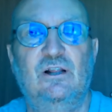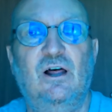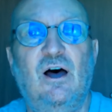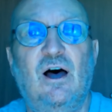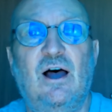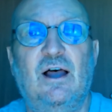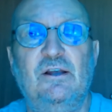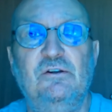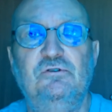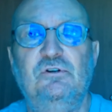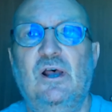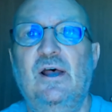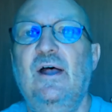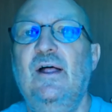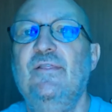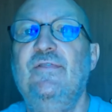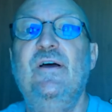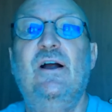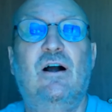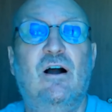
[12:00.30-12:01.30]
Laws.
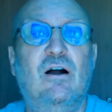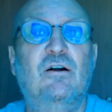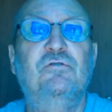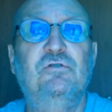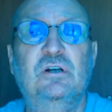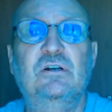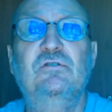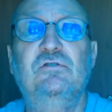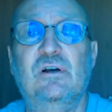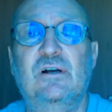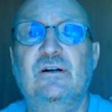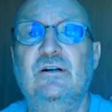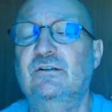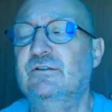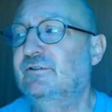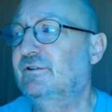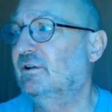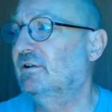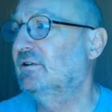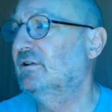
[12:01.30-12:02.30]
There are
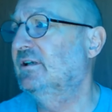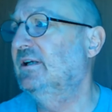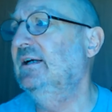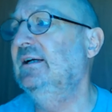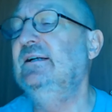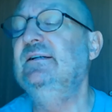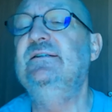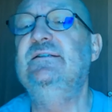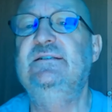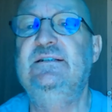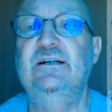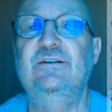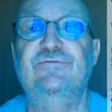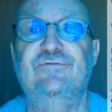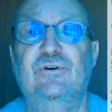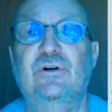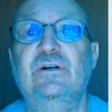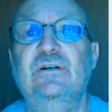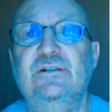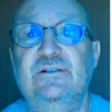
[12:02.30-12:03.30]
613
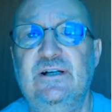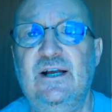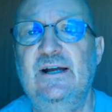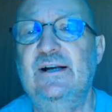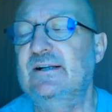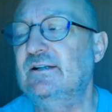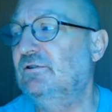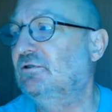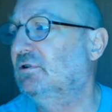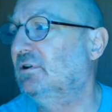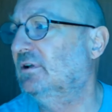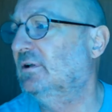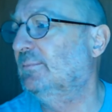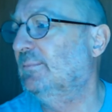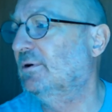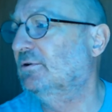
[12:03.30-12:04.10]
different tenets in the